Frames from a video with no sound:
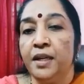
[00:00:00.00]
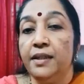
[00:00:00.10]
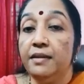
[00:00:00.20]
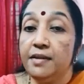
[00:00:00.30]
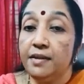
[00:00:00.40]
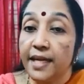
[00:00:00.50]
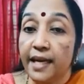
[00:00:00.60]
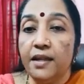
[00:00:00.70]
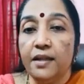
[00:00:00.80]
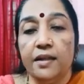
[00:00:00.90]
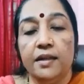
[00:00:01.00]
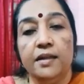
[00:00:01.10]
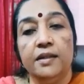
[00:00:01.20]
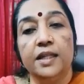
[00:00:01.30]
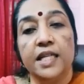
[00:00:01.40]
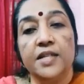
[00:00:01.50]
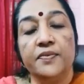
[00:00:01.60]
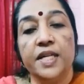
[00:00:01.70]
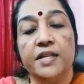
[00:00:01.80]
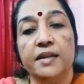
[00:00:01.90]
Then second uh,
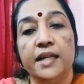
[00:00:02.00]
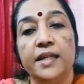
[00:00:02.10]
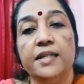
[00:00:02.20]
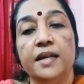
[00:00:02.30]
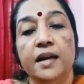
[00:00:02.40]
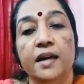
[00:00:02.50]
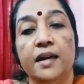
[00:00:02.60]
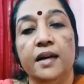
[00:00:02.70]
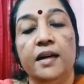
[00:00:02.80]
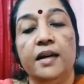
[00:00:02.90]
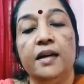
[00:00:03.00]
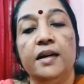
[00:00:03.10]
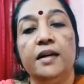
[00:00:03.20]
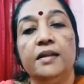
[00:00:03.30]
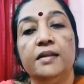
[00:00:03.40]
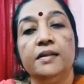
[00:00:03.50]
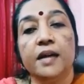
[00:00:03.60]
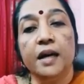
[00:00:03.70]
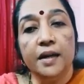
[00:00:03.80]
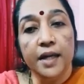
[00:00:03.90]
classification that is uh,
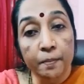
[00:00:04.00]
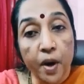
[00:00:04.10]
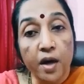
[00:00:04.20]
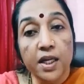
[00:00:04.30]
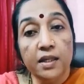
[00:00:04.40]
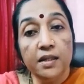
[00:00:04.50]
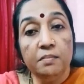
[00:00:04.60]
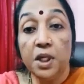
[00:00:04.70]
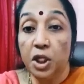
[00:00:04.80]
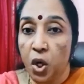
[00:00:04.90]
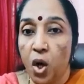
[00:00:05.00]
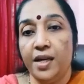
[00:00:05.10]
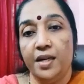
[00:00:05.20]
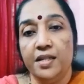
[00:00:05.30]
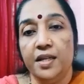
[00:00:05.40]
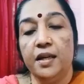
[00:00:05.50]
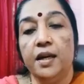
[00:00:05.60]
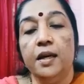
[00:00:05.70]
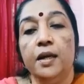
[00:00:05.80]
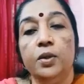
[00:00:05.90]
important but not urgent.
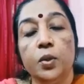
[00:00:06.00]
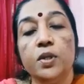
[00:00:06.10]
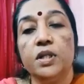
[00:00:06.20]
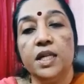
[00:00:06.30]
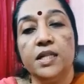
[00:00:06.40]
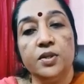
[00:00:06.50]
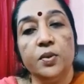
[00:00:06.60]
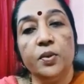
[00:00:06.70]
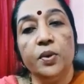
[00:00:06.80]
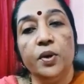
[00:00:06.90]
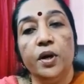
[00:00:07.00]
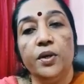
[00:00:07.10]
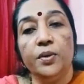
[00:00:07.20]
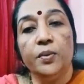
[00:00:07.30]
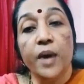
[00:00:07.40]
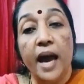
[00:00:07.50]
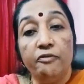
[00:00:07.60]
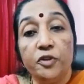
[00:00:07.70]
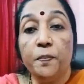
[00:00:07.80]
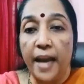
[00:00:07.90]
Those things, you know, you
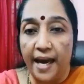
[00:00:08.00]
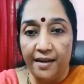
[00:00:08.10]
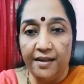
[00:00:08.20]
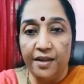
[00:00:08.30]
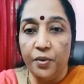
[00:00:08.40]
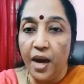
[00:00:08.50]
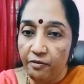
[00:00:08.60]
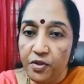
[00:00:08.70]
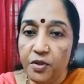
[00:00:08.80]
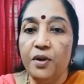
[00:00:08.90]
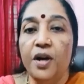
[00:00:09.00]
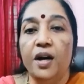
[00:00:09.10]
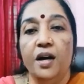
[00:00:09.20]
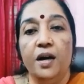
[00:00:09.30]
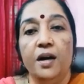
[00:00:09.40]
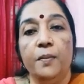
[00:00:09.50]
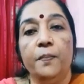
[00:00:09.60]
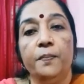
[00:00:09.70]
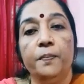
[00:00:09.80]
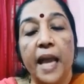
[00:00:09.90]
have to plan. You have to uh,
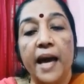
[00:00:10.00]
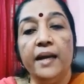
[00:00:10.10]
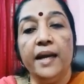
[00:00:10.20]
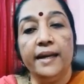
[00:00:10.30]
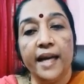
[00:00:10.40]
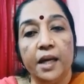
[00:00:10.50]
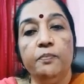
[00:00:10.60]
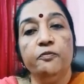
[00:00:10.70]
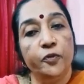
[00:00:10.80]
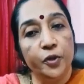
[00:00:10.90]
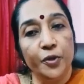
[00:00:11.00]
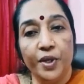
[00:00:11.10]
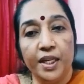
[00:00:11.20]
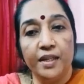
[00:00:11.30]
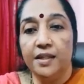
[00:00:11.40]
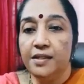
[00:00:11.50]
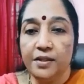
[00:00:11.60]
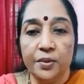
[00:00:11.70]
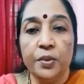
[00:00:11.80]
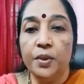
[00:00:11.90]
plan a time for doing that.
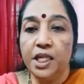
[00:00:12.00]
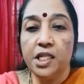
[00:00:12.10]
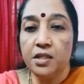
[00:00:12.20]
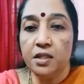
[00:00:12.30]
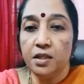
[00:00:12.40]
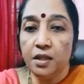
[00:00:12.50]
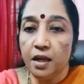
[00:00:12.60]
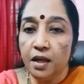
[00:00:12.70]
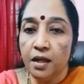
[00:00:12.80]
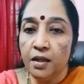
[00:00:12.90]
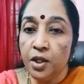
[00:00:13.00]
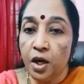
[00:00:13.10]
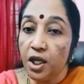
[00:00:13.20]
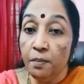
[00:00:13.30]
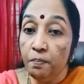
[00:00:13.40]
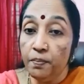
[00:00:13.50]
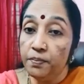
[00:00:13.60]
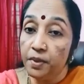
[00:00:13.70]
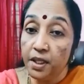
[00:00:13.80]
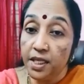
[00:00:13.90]
You know, it is not
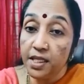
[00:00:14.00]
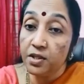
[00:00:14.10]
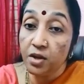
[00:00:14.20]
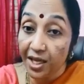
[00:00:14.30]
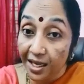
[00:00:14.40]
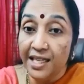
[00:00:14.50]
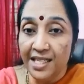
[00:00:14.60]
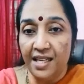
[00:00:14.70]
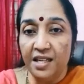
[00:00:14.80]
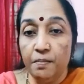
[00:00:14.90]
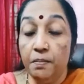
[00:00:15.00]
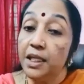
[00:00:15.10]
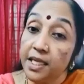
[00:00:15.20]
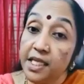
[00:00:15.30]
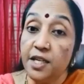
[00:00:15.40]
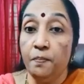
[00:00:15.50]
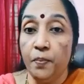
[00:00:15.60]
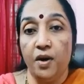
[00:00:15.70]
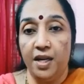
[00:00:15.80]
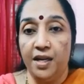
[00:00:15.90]
it is not urgent, but it is
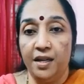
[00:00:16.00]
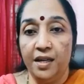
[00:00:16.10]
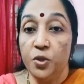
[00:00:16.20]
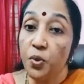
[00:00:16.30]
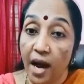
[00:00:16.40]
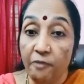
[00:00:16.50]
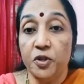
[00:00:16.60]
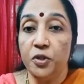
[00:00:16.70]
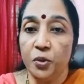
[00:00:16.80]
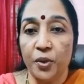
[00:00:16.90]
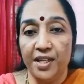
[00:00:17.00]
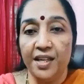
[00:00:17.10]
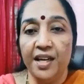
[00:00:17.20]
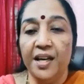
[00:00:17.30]
important. So you have to do it.